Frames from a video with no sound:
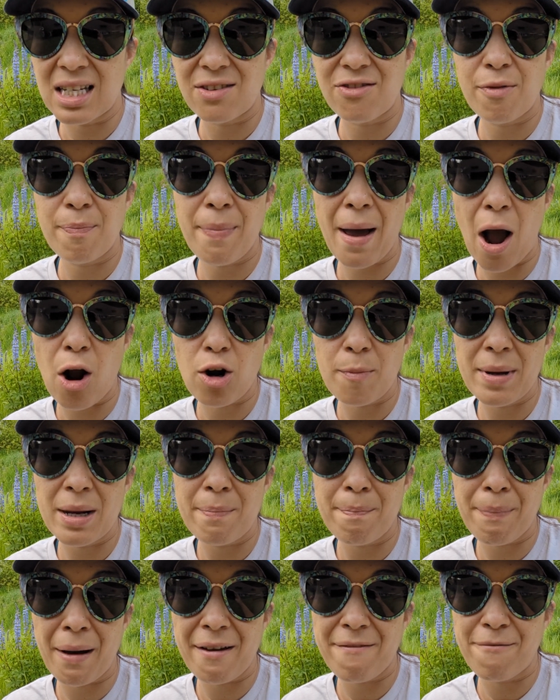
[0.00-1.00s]
of
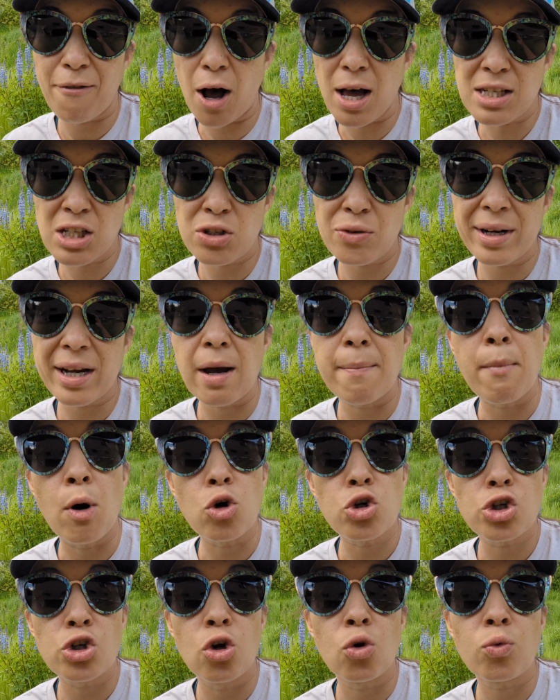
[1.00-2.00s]
empowerment by fostering
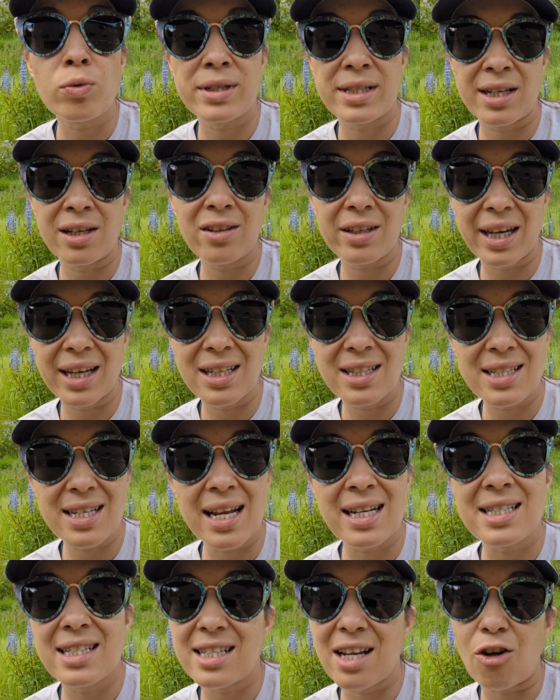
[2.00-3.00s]
emotional resilience
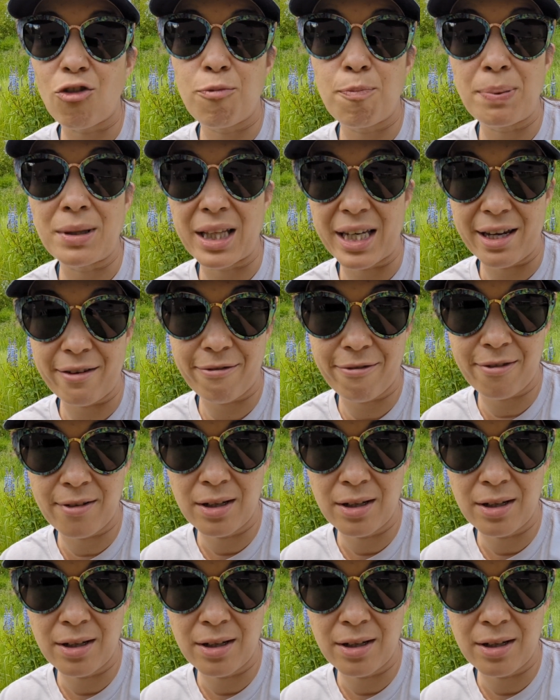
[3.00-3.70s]
and self-belief.